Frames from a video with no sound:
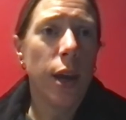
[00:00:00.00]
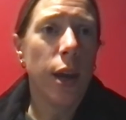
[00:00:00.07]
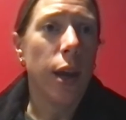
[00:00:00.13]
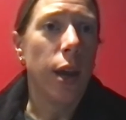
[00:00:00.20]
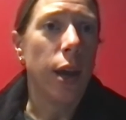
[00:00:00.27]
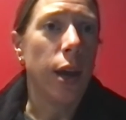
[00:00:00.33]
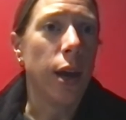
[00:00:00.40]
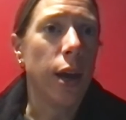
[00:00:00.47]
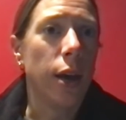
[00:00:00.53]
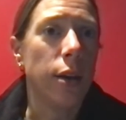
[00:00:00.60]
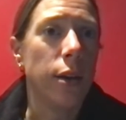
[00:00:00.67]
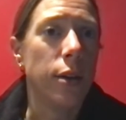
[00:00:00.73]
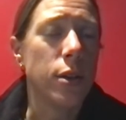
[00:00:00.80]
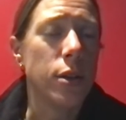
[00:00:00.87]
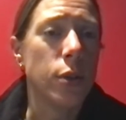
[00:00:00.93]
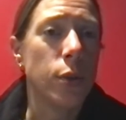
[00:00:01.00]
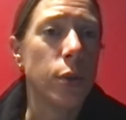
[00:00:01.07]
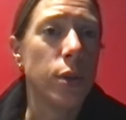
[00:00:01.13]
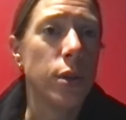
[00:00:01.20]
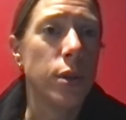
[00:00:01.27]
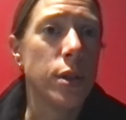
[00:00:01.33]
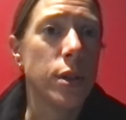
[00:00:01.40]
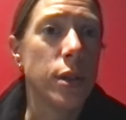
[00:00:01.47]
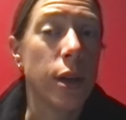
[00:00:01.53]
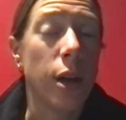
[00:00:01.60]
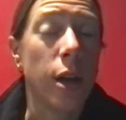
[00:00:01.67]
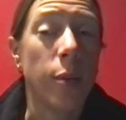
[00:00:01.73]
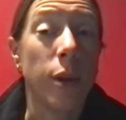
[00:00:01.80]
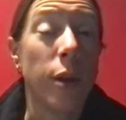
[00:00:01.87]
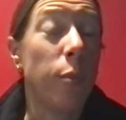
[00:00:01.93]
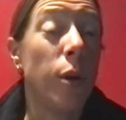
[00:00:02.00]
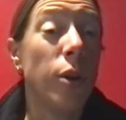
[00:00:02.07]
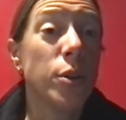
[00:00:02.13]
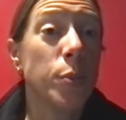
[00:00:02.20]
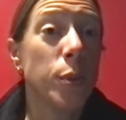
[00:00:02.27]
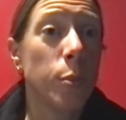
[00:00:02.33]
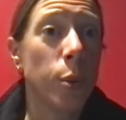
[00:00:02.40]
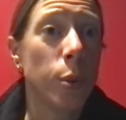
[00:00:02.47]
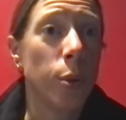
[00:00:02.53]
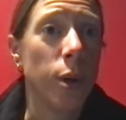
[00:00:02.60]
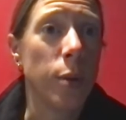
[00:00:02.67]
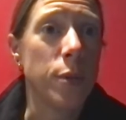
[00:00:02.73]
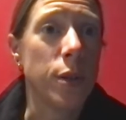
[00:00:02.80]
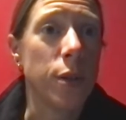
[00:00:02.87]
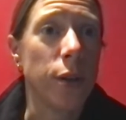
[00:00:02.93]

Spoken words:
And students in multiple programs on